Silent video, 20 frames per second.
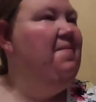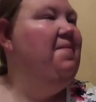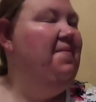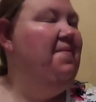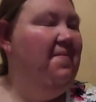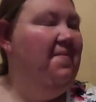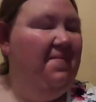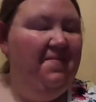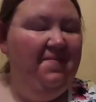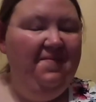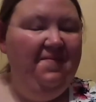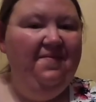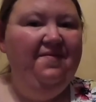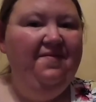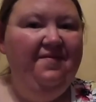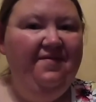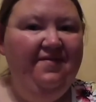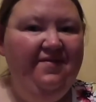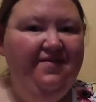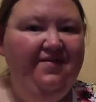Yeah, you
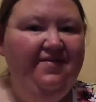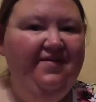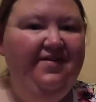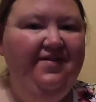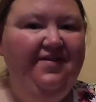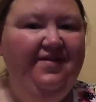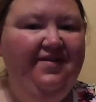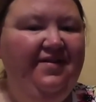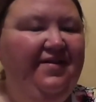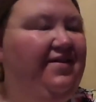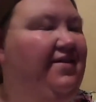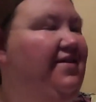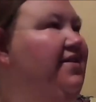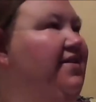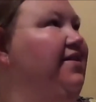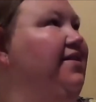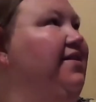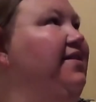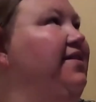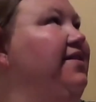probably feel like a
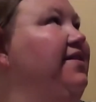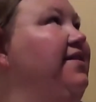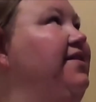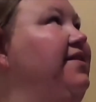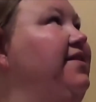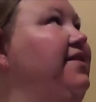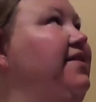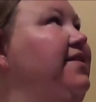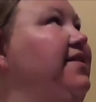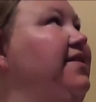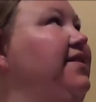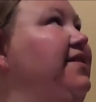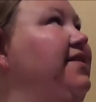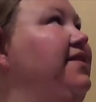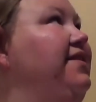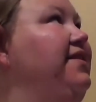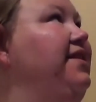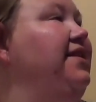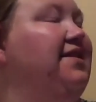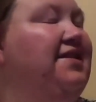little, almost like a
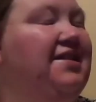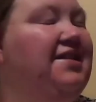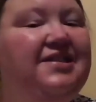little